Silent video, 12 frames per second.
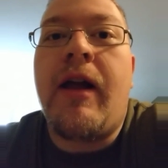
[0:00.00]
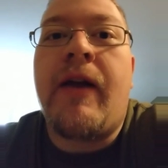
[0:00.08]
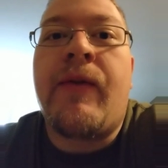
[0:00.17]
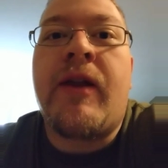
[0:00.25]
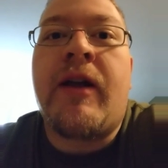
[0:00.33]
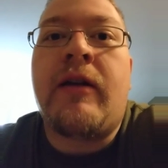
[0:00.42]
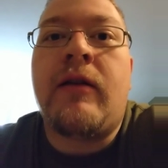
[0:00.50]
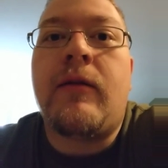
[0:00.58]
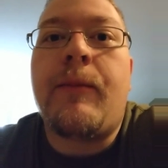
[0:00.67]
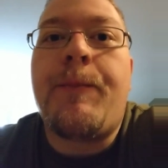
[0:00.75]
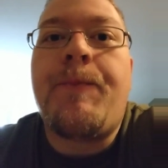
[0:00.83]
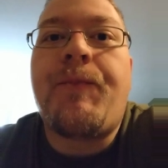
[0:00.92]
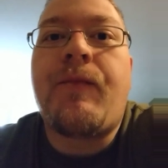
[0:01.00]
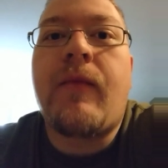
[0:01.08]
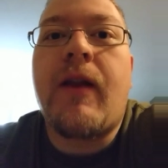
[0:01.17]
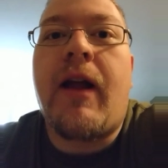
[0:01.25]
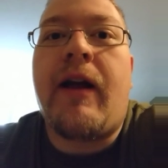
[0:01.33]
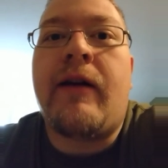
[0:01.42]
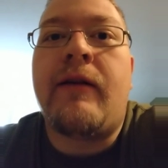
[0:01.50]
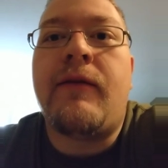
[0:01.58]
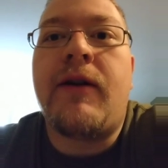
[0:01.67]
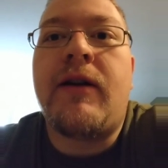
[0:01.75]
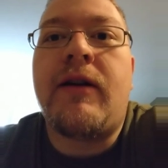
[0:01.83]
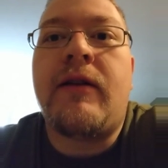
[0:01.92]
And then have
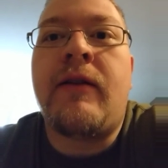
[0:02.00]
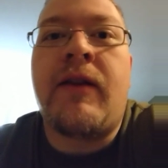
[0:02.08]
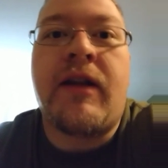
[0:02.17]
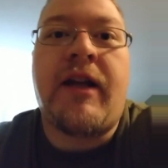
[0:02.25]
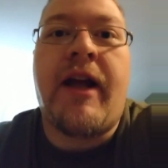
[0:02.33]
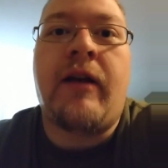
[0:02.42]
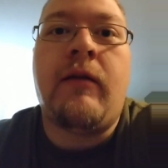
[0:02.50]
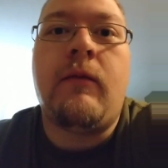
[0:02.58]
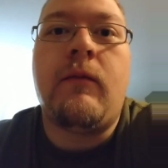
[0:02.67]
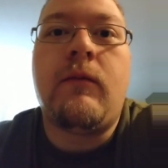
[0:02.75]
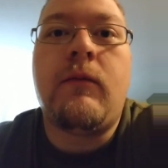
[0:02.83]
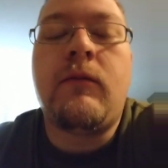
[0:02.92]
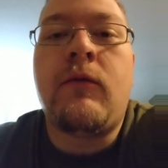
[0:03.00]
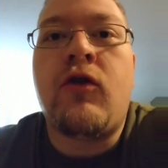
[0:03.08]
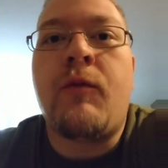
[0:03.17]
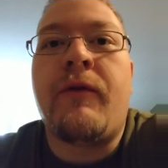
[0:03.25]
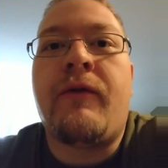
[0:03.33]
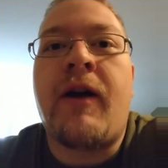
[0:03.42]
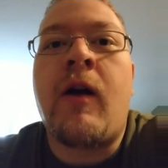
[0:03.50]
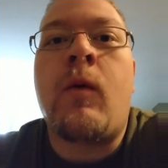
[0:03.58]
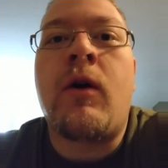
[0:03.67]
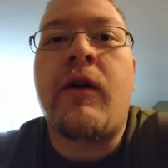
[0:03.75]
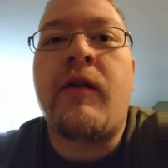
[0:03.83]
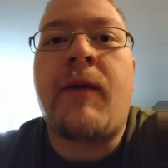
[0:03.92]
the 10 group of fire
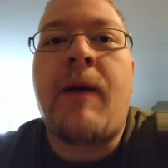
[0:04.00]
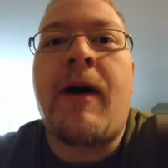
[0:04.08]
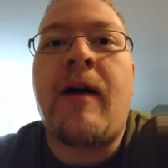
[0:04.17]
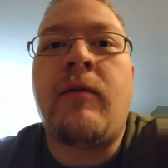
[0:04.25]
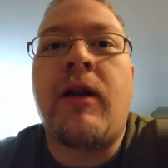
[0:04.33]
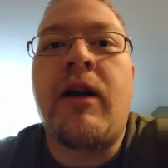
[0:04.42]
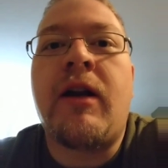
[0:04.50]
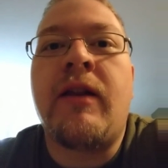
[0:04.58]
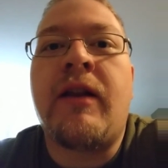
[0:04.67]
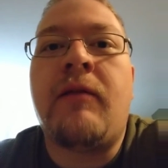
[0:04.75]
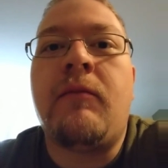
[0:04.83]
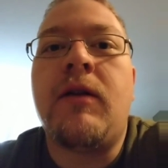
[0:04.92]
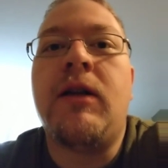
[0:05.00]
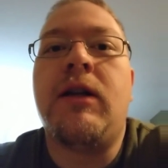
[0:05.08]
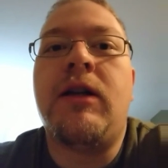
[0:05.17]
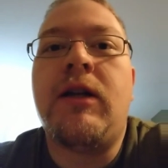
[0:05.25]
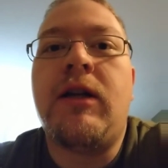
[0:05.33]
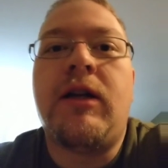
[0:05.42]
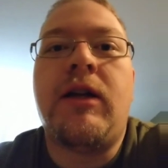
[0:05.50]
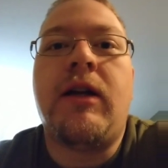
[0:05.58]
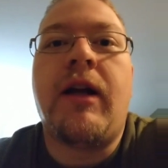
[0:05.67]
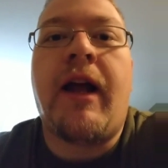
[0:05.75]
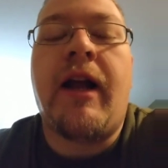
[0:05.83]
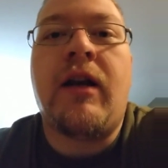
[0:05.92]
warriors pop hot-blooded on them,
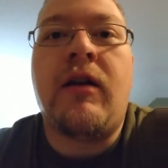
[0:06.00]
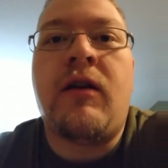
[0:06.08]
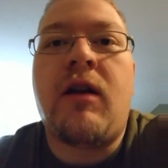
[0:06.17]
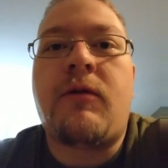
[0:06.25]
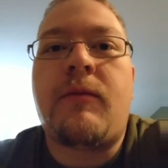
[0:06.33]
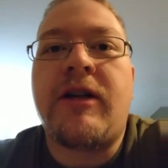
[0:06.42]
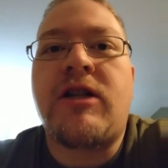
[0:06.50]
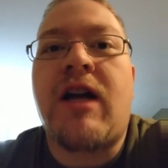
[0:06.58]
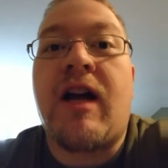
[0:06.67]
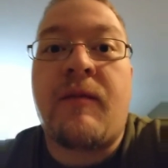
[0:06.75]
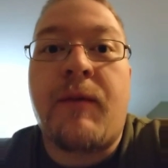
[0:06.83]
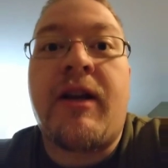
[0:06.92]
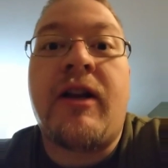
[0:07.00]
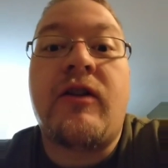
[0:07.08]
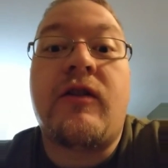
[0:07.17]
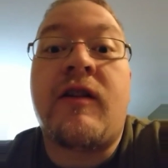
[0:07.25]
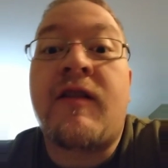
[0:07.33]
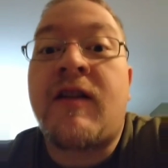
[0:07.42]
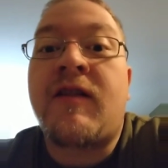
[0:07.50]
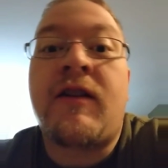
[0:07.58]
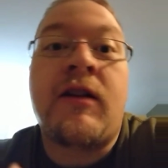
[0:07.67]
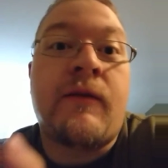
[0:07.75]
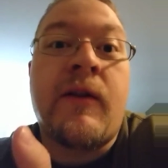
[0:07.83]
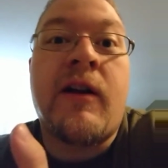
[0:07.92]
and double my shots, potentially
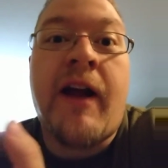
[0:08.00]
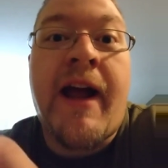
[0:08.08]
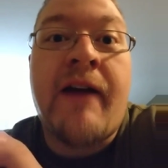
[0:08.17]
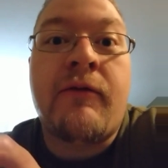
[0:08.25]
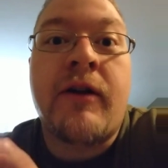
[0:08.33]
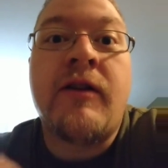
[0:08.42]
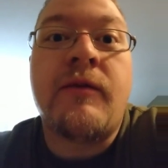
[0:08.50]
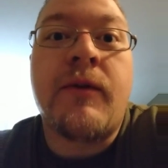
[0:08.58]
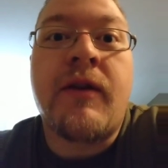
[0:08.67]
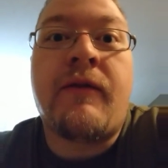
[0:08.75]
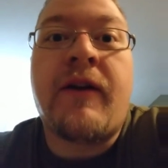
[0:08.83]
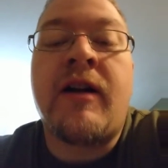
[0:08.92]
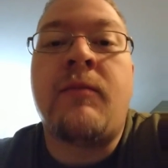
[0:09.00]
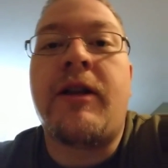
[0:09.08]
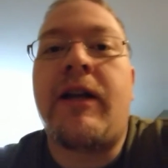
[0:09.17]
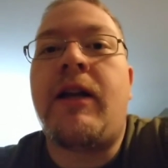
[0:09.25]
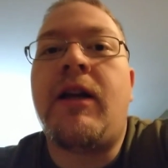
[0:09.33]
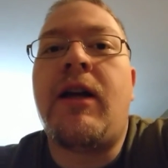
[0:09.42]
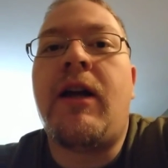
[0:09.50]
60 if they're at half range with the Fireblade.